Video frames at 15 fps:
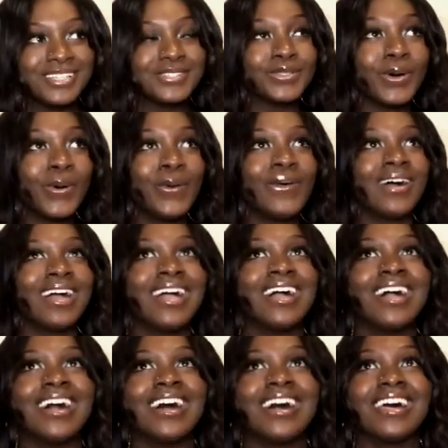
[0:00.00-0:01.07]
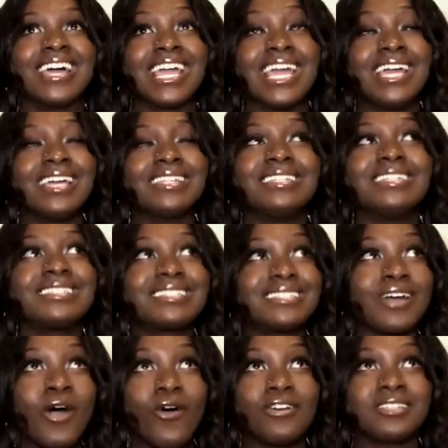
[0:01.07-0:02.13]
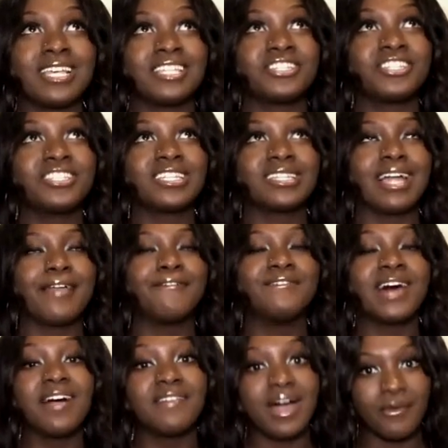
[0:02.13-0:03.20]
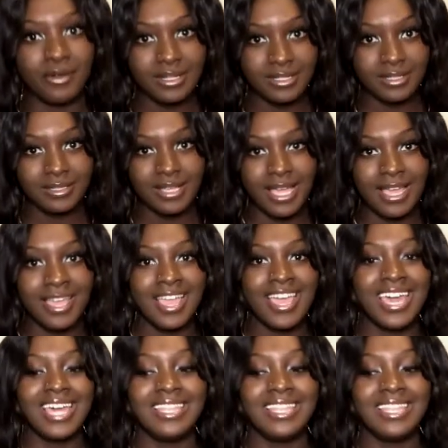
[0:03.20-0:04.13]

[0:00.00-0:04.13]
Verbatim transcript: So it, this whole session took like five hours, okay?